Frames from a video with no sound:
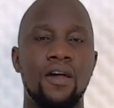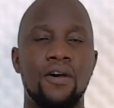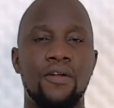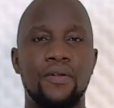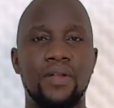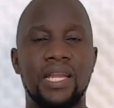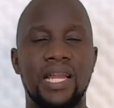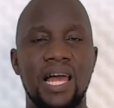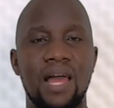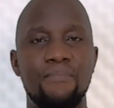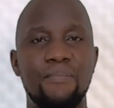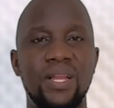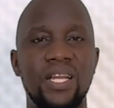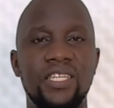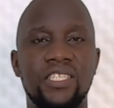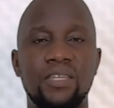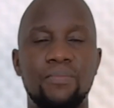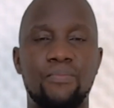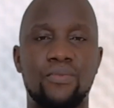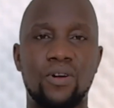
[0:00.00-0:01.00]

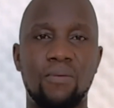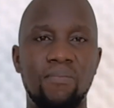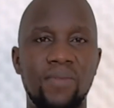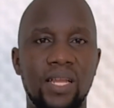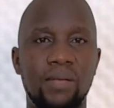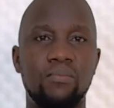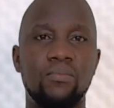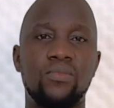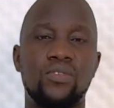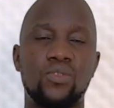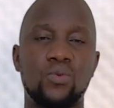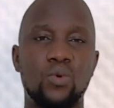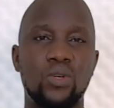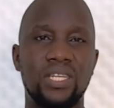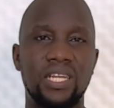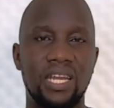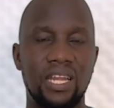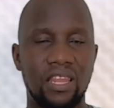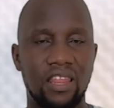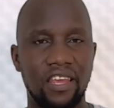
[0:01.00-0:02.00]
reliability problems, what
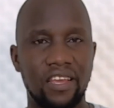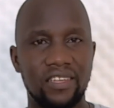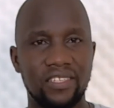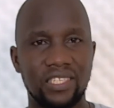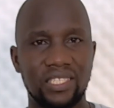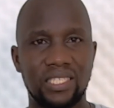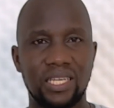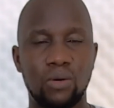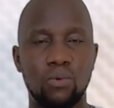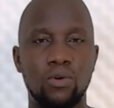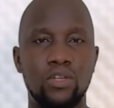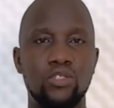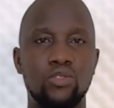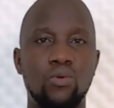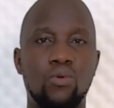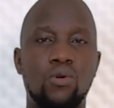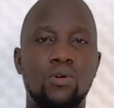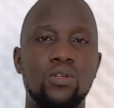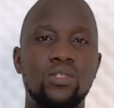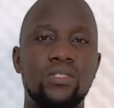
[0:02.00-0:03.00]
are the things that are going
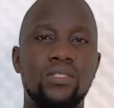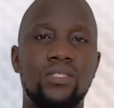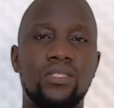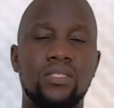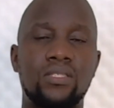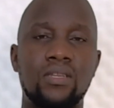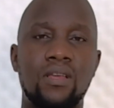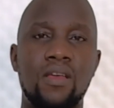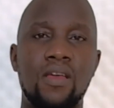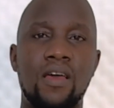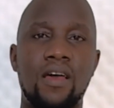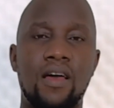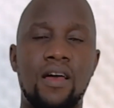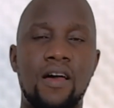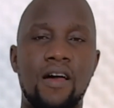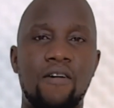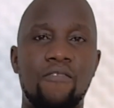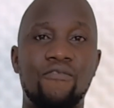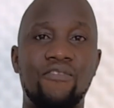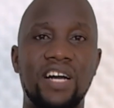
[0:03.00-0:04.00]
to cause
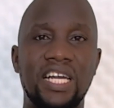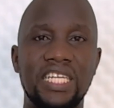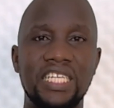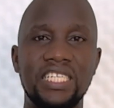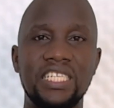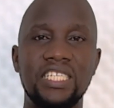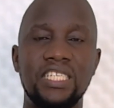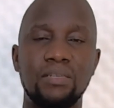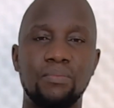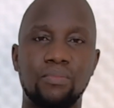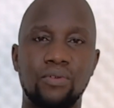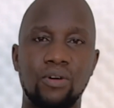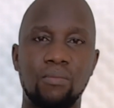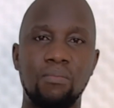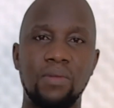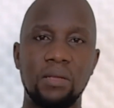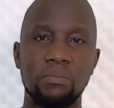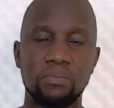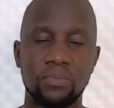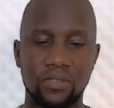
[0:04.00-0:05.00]
validity
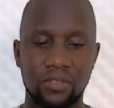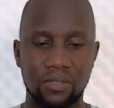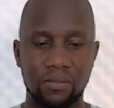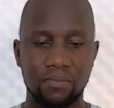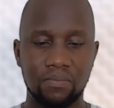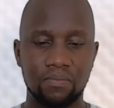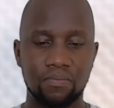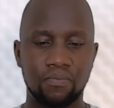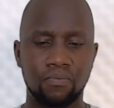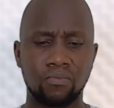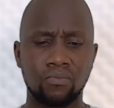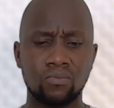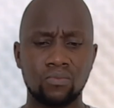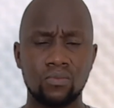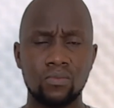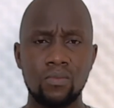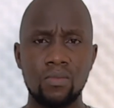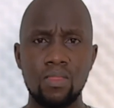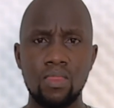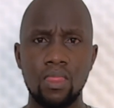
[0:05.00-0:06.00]
problems.
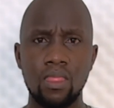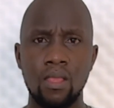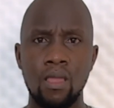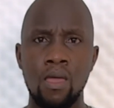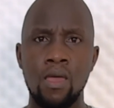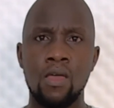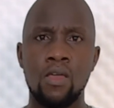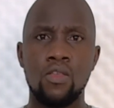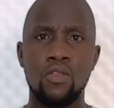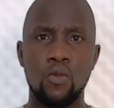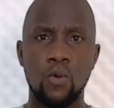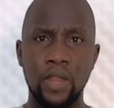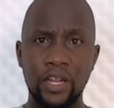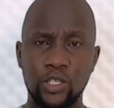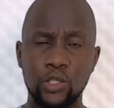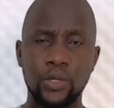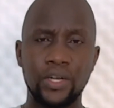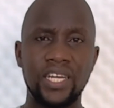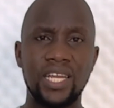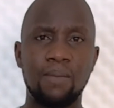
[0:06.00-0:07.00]
You need
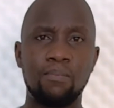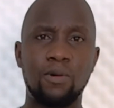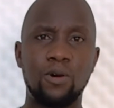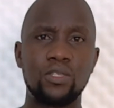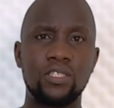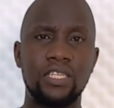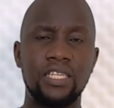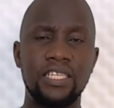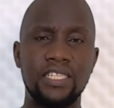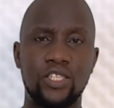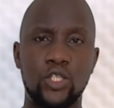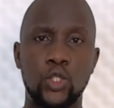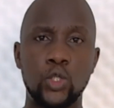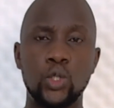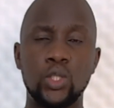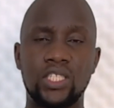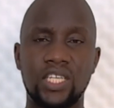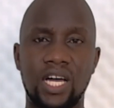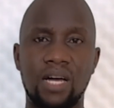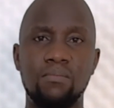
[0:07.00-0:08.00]
to read about these
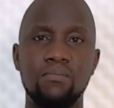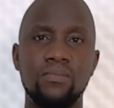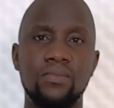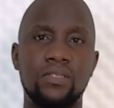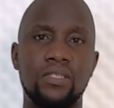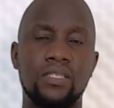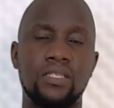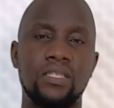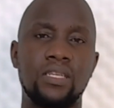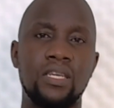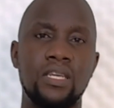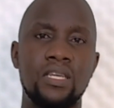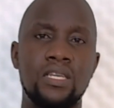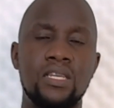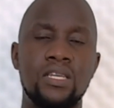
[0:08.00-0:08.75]
two terms.